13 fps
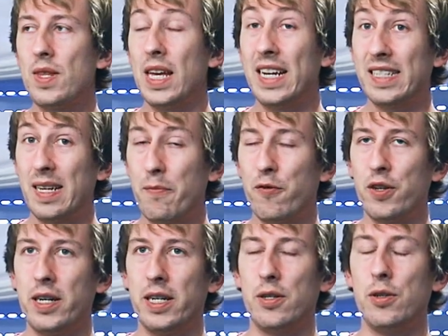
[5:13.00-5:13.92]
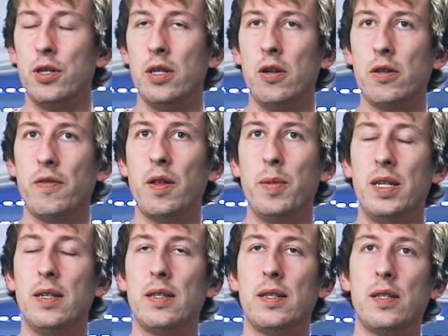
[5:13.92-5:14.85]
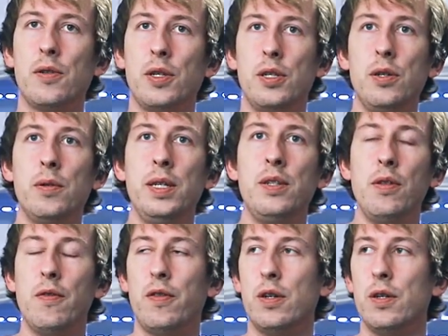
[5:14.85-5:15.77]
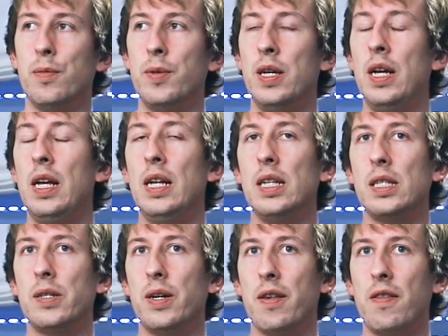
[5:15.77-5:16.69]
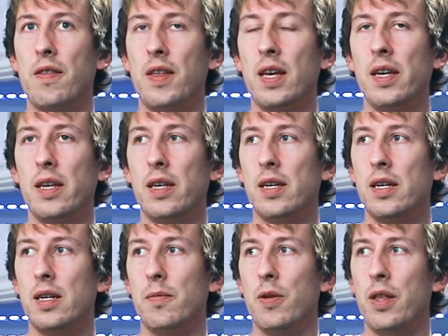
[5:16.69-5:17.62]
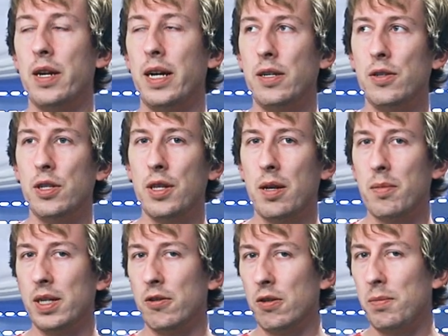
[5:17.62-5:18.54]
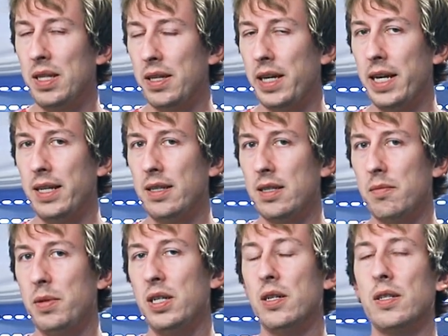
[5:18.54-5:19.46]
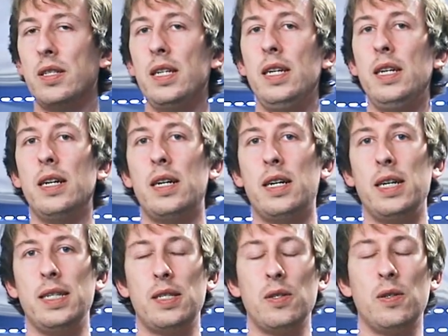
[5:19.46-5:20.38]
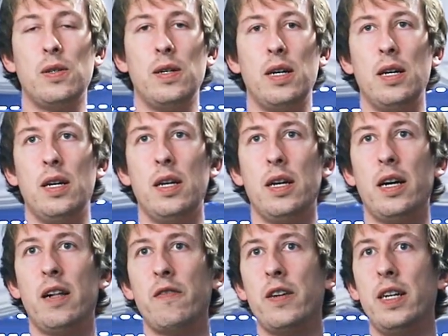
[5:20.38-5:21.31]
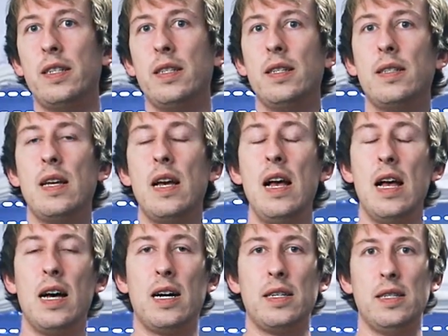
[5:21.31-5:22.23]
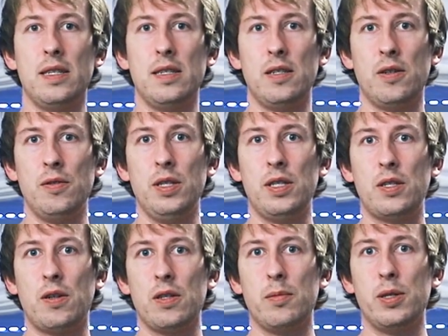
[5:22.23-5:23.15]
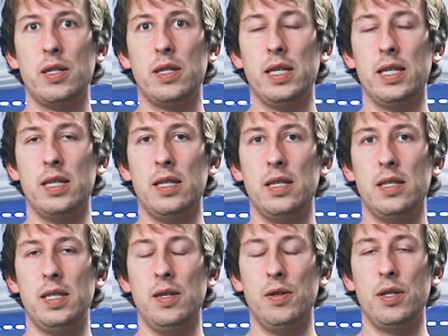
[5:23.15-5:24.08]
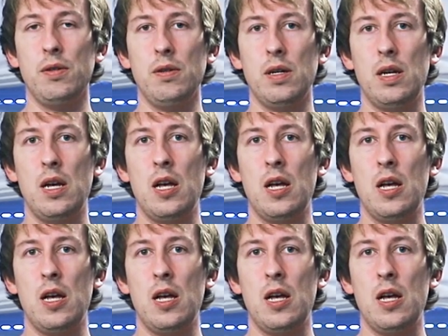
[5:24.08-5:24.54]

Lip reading: except for nitrogen, a lot of the bitterness is going to go into the foam. So I think with nitrogen that might not be the case, because the iso alpha acids are only soluble in CO2.